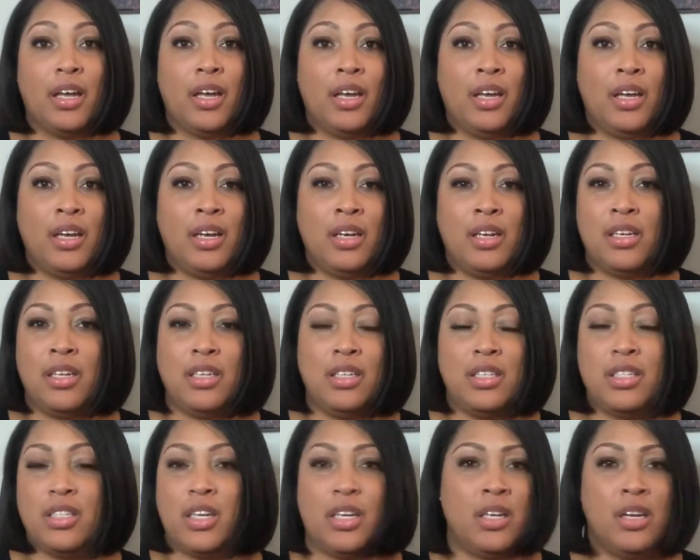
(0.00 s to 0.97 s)
And he
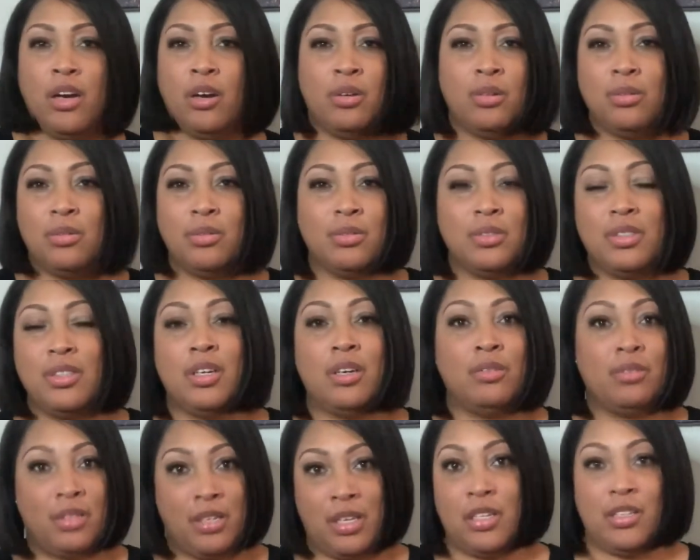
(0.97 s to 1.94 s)
said, no,
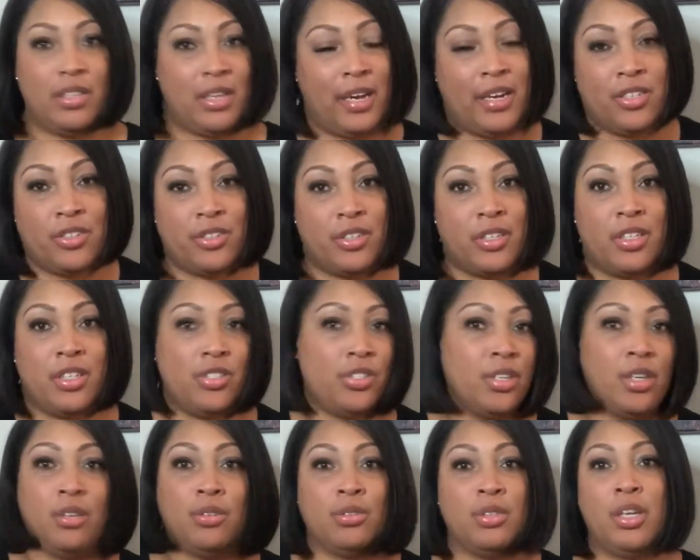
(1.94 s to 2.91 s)
they answered in a joke.